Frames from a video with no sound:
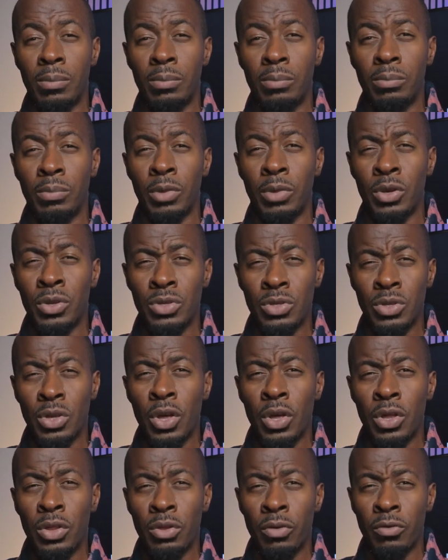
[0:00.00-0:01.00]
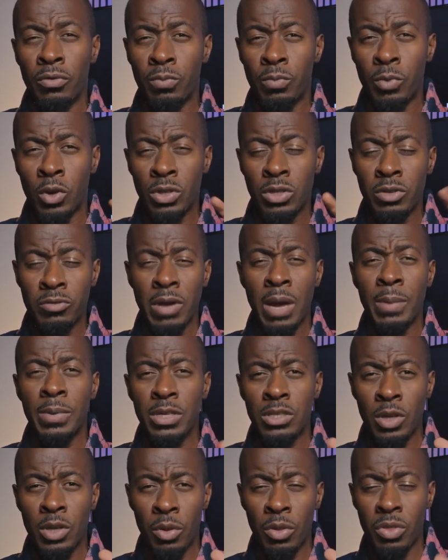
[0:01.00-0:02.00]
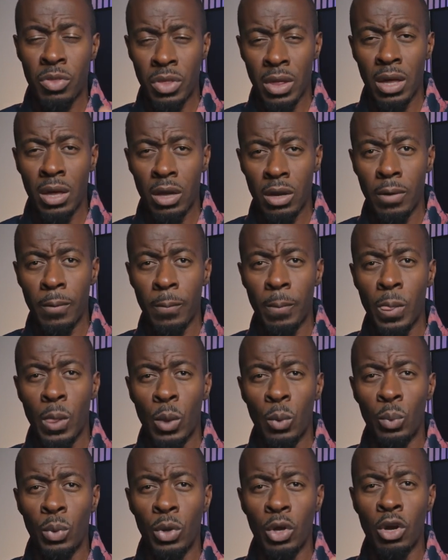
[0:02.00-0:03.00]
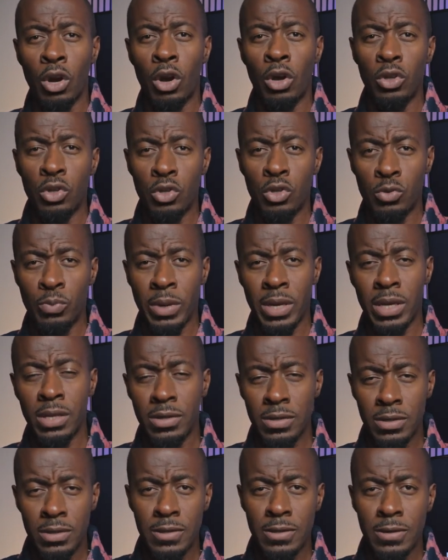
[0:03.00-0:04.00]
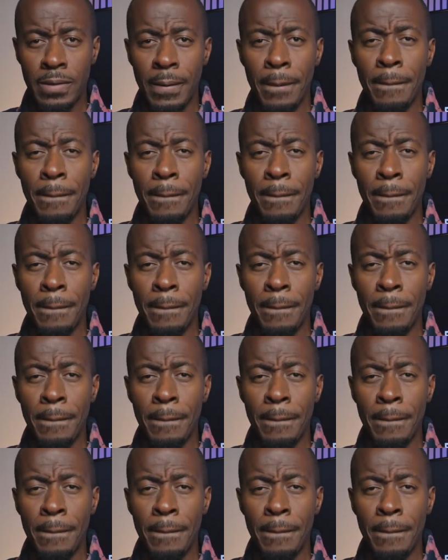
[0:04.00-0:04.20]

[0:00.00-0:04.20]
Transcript: because the fabric's so thick, we can't use pins.